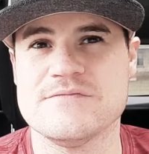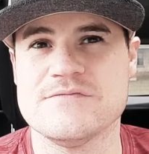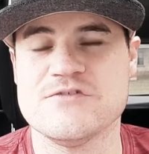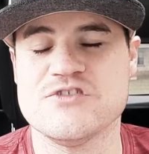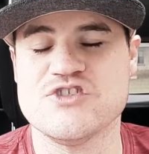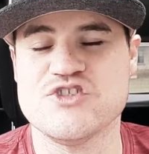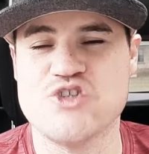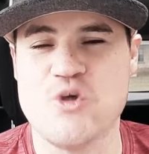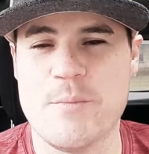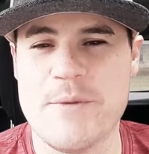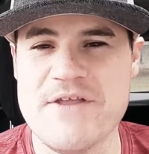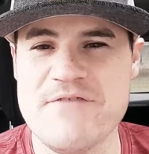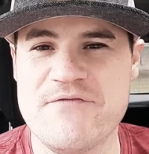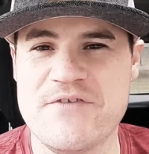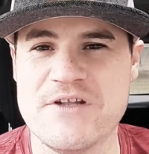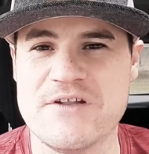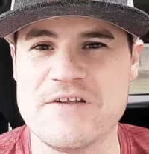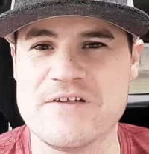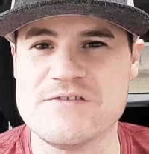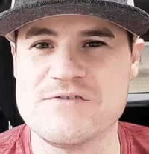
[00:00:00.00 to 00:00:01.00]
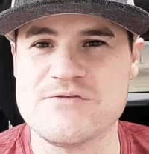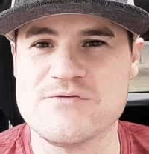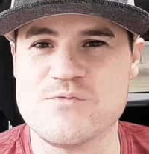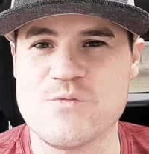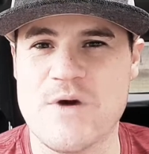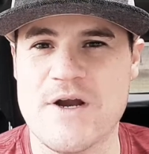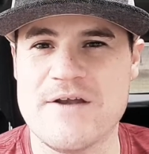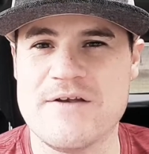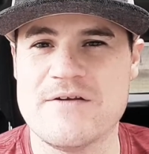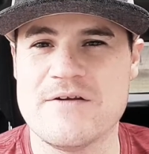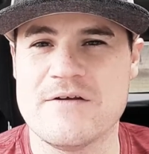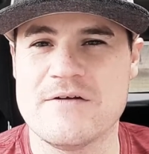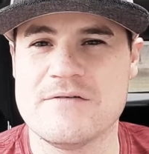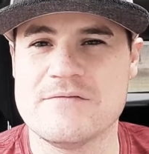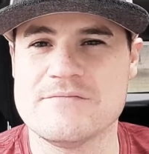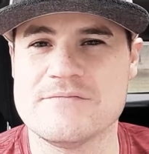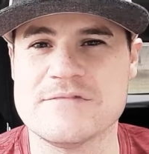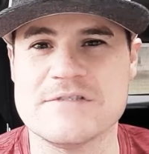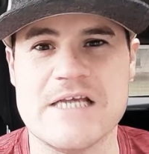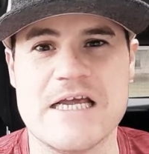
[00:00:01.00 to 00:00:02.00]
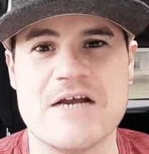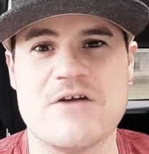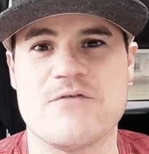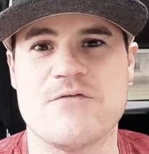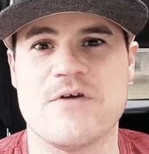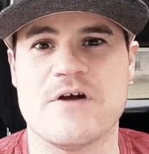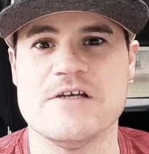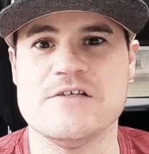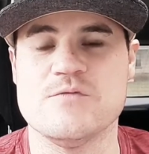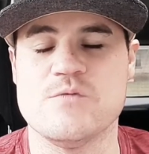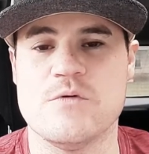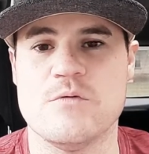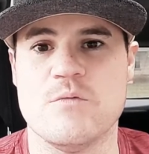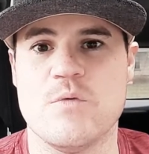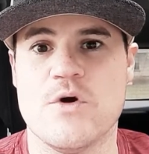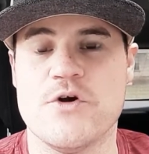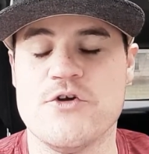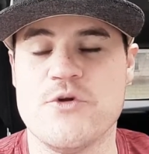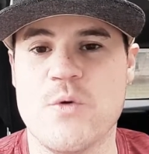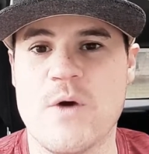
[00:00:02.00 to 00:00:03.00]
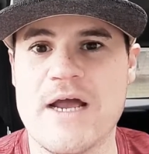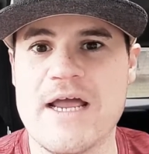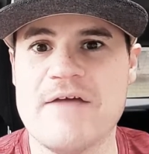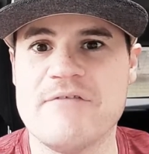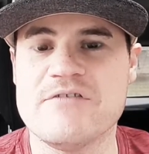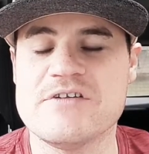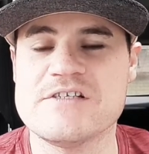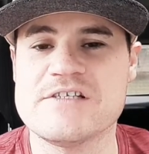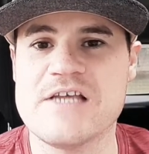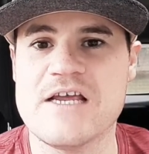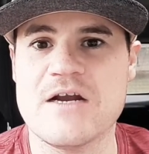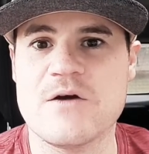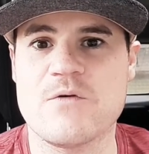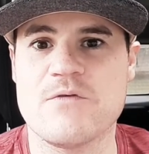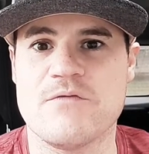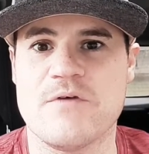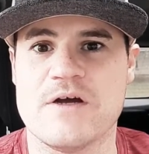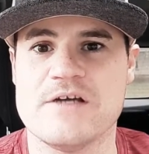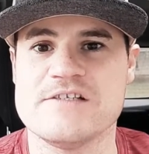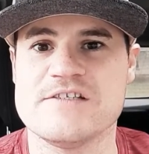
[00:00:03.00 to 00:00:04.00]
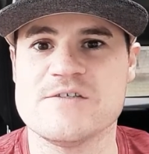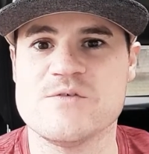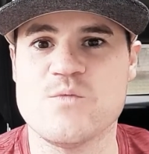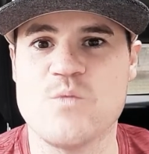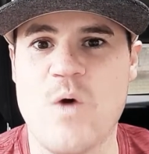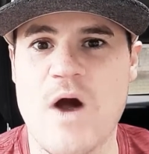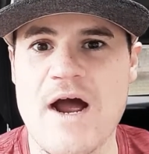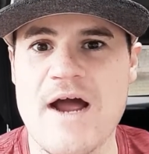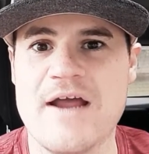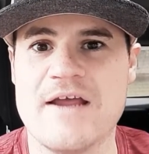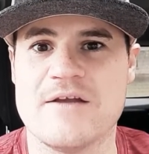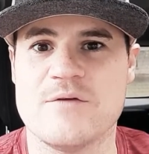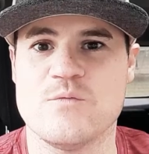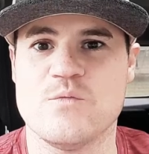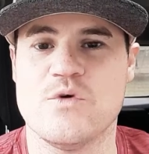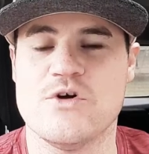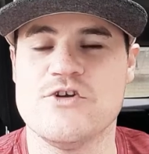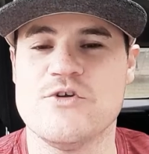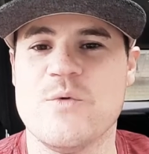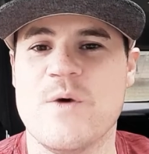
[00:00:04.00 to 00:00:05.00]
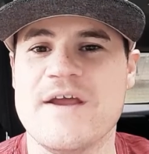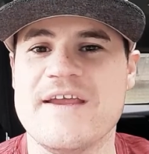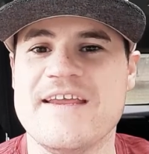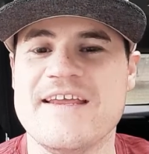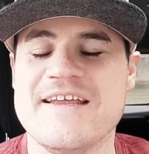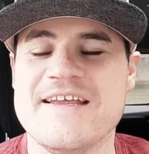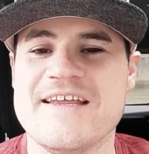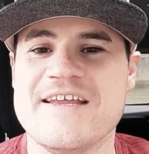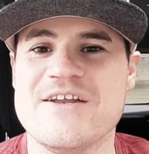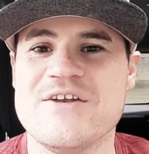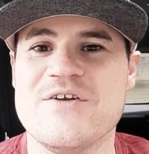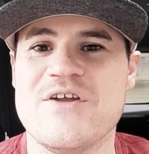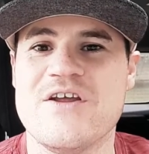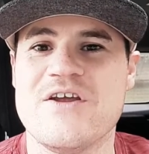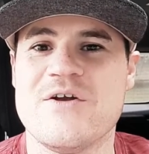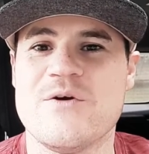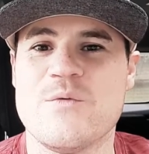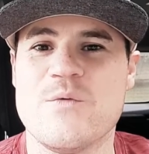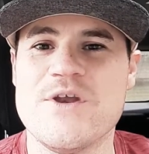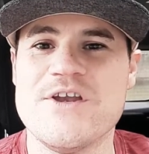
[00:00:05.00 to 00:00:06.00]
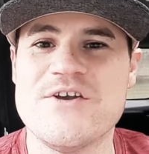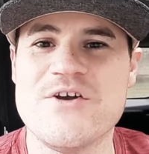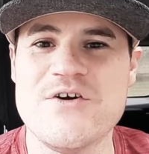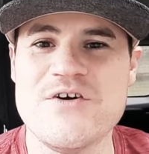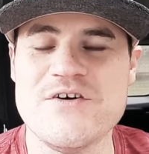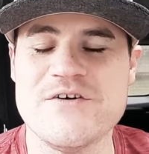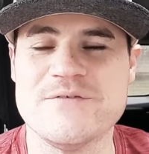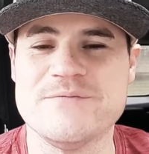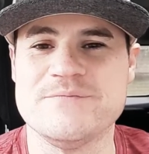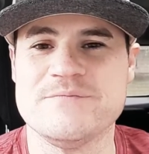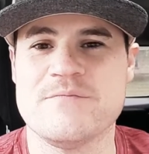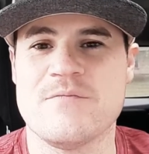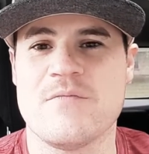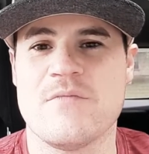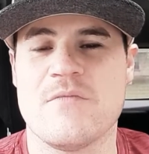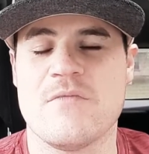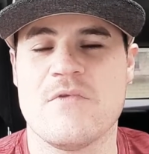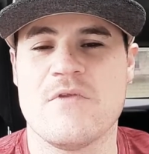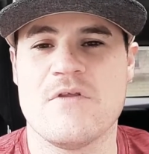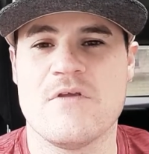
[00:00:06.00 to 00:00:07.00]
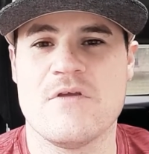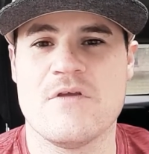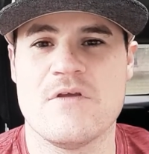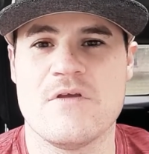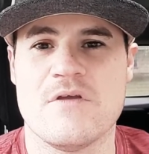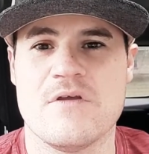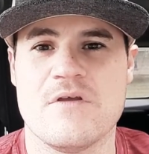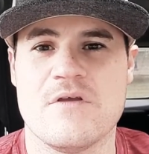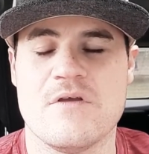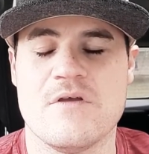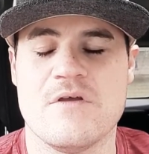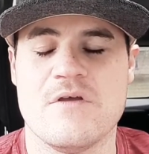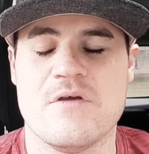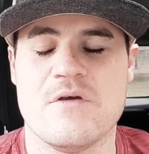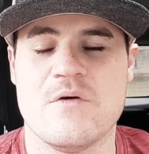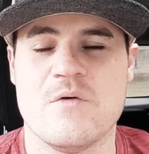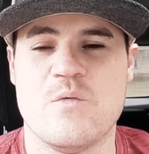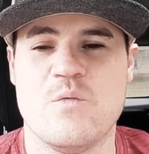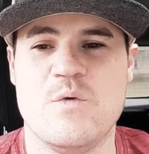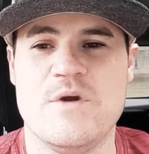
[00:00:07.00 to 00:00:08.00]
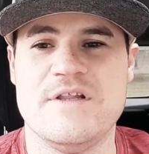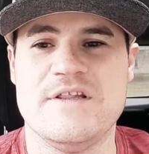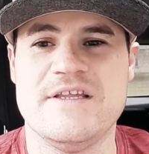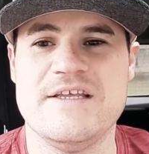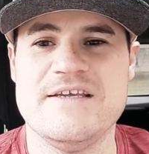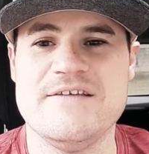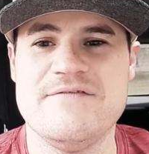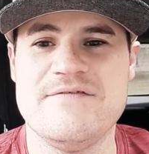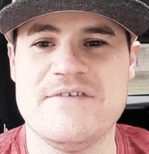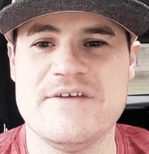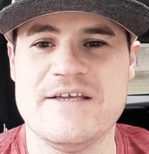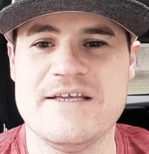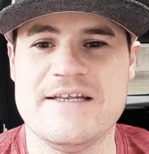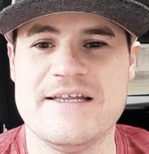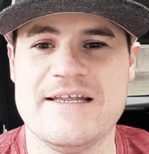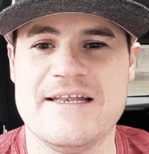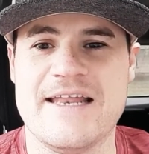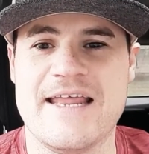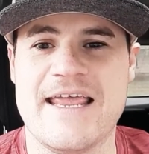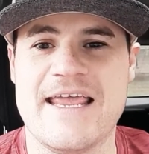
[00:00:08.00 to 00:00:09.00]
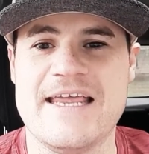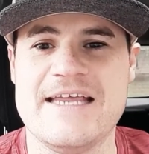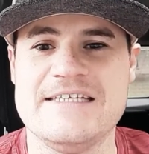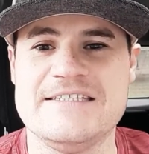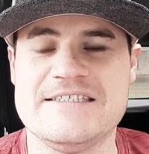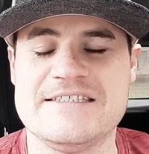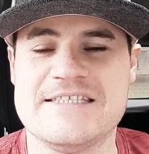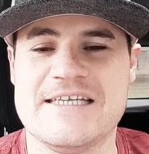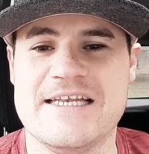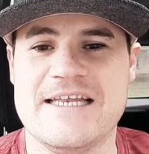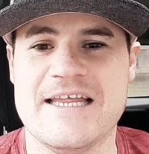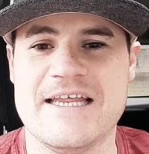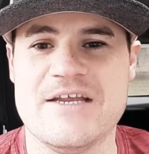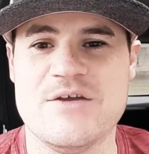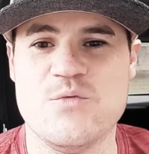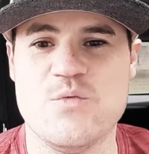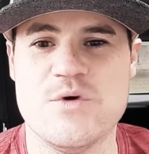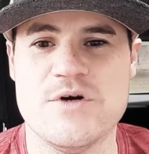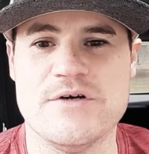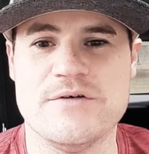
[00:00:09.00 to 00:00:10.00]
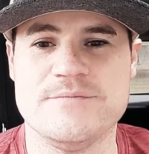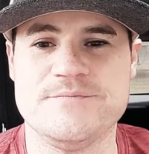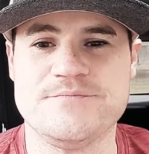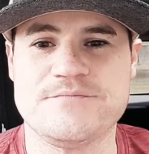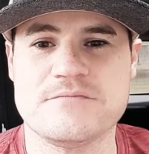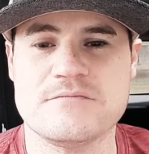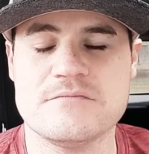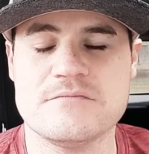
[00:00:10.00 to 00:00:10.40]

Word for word: so many feelings, right? Sacrifice. Well, what do I have to sacrifice, and why, and what do I get in return? We live in an age today where